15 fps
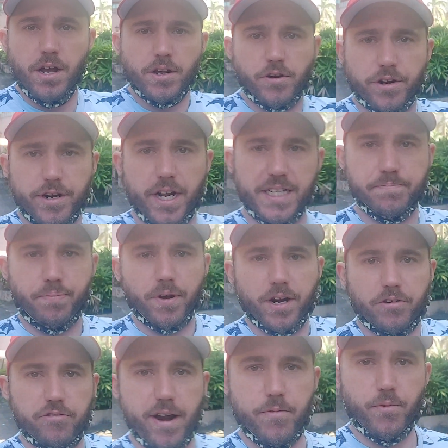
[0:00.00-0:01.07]
Got a nice bottle
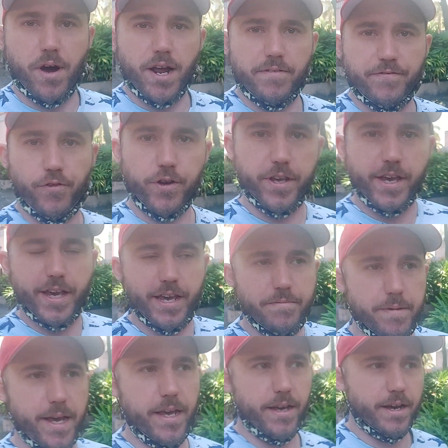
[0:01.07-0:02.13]
of red wine for you here,
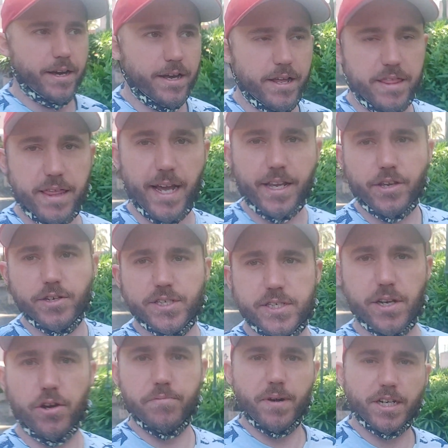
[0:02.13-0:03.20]
mate. Thank you
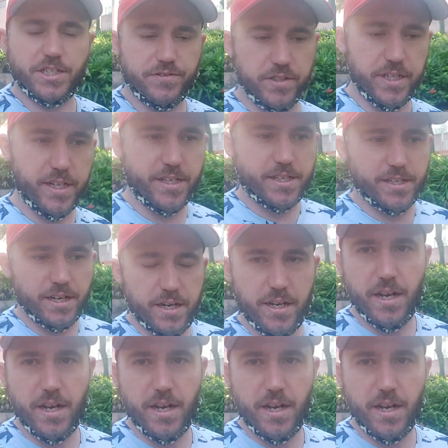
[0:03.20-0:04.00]
so much for this.